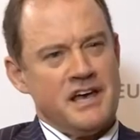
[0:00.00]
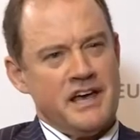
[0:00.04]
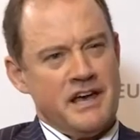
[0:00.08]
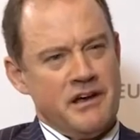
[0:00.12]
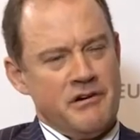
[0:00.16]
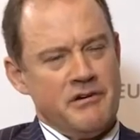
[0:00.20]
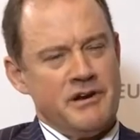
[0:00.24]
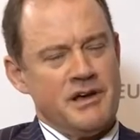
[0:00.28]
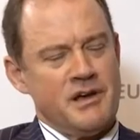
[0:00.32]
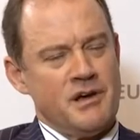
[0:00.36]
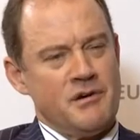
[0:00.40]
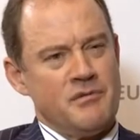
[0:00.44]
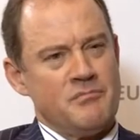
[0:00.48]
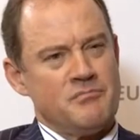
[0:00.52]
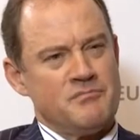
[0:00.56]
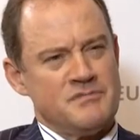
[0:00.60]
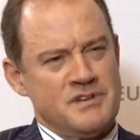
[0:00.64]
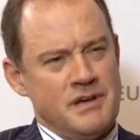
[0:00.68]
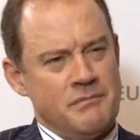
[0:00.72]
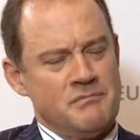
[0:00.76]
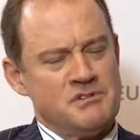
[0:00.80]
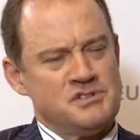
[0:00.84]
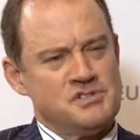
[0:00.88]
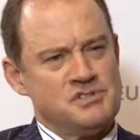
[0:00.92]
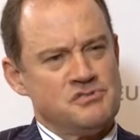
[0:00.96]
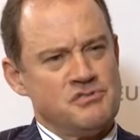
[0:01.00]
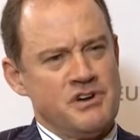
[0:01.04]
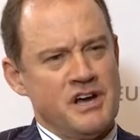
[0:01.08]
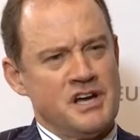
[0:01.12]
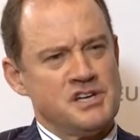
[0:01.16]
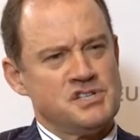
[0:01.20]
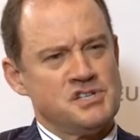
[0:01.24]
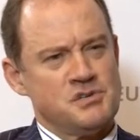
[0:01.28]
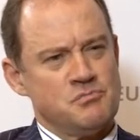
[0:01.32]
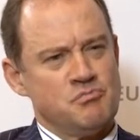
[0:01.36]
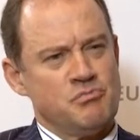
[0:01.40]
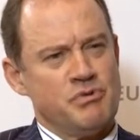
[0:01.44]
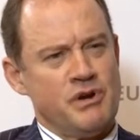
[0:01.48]
area
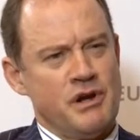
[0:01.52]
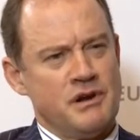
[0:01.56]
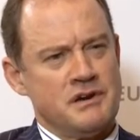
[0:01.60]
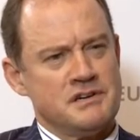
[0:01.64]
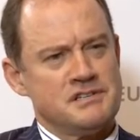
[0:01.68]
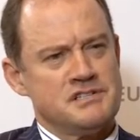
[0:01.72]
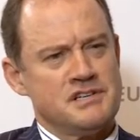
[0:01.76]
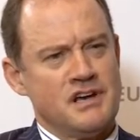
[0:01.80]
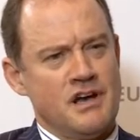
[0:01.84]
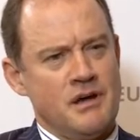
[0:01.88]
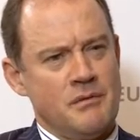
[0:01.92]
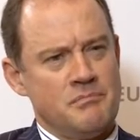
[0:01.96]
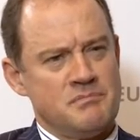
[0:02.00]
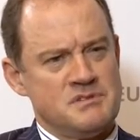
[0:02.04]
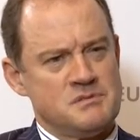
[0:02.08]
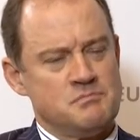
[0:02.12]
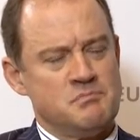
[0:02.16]
demonstration prototype